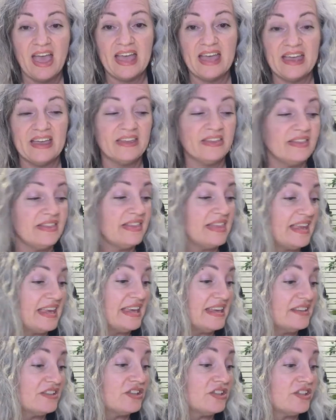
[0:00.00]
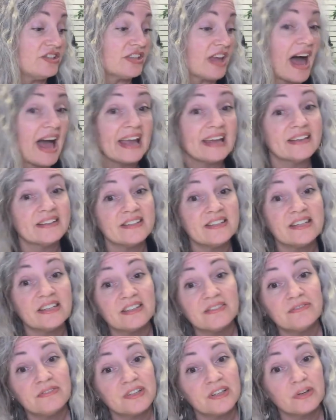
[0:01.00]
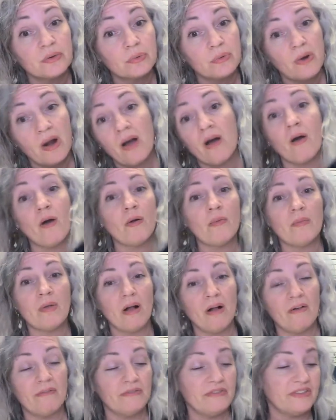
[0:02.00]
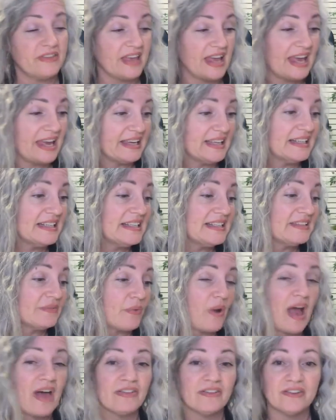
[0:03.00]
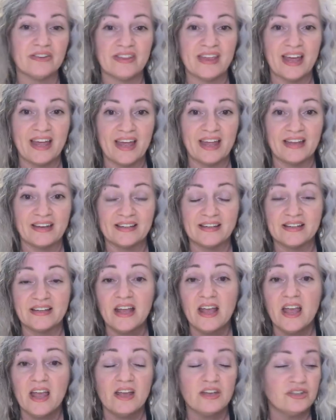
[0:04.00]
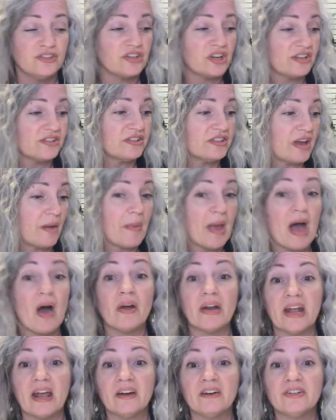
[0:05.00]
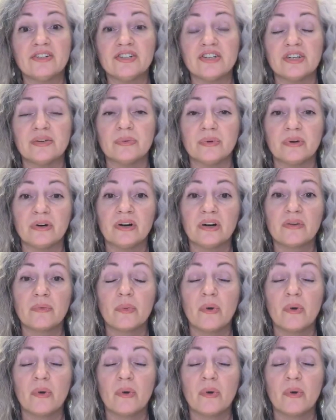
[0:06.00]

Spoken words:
in the scientific realm of things rather than just about energy work.